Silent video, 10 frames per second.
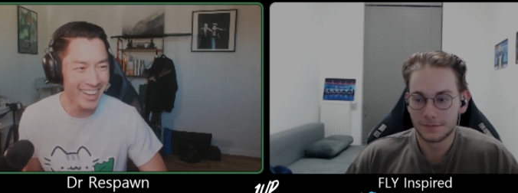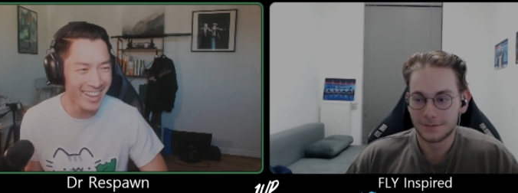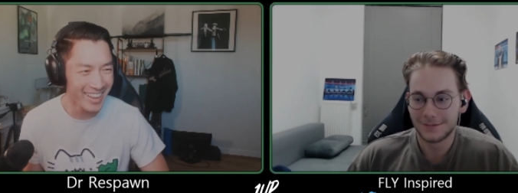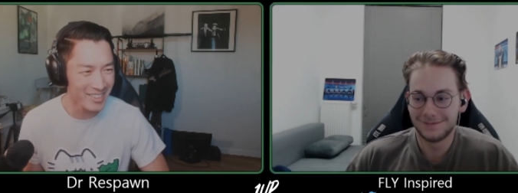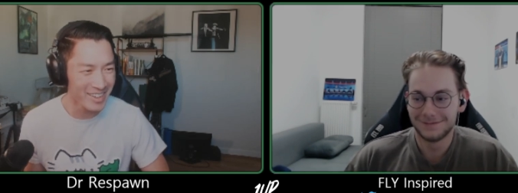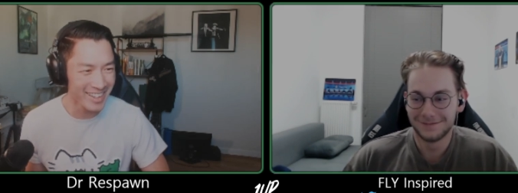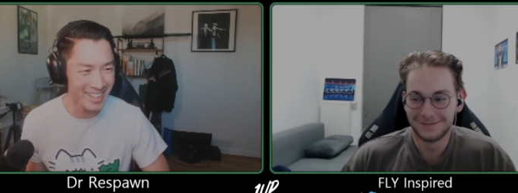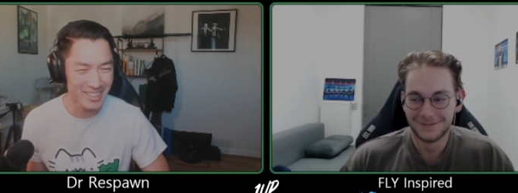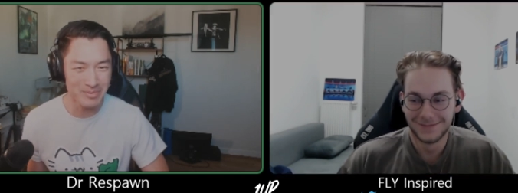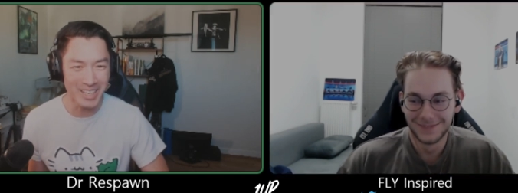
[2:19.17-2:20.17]
Speaker 1: and, and
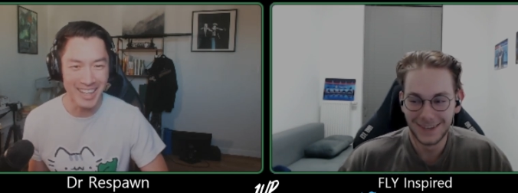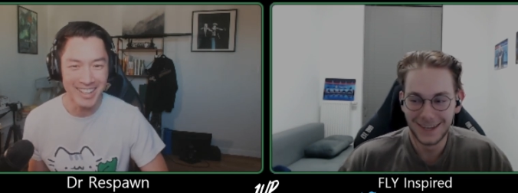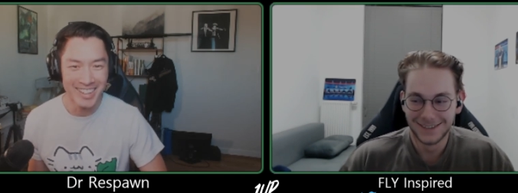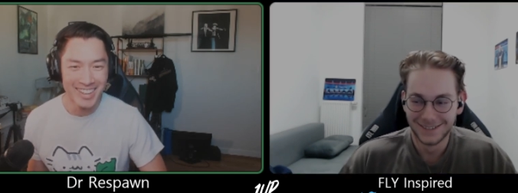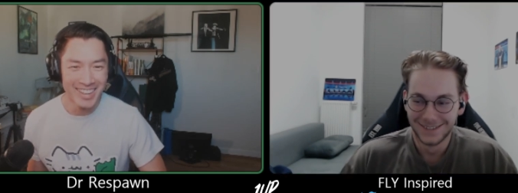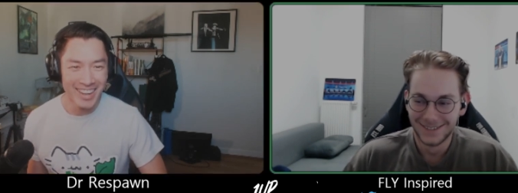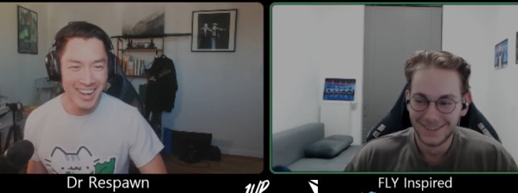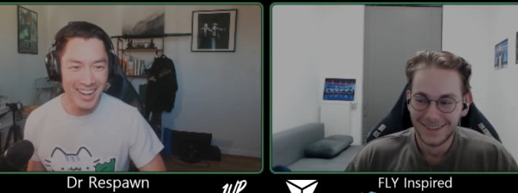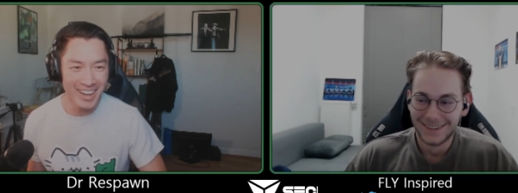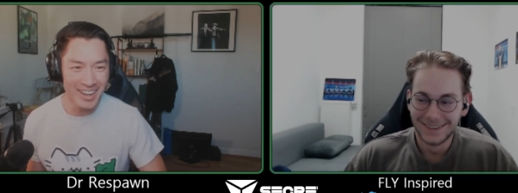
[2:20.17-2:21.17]
then to plat.
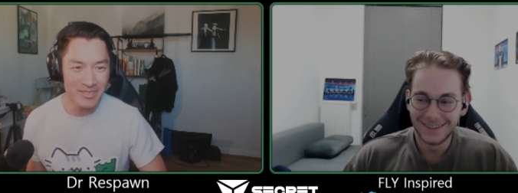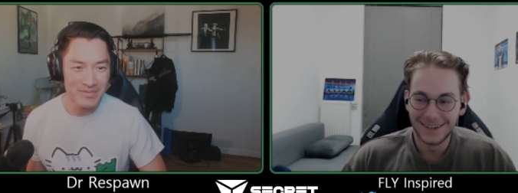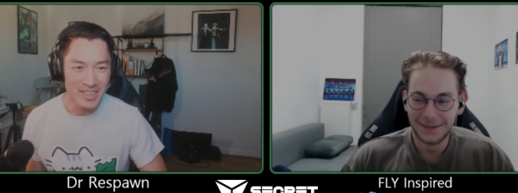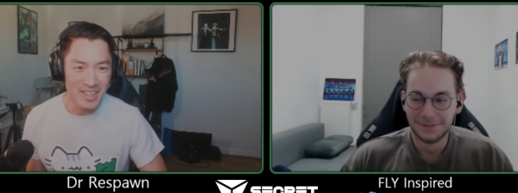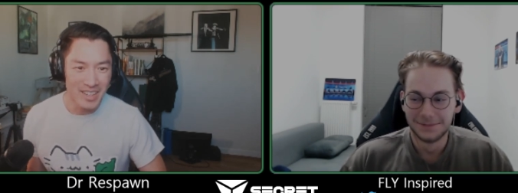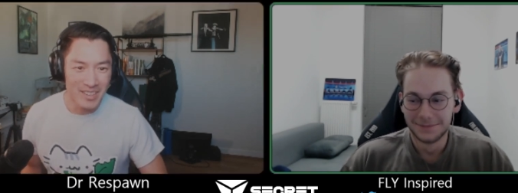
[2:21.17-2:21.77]
Um, yeah.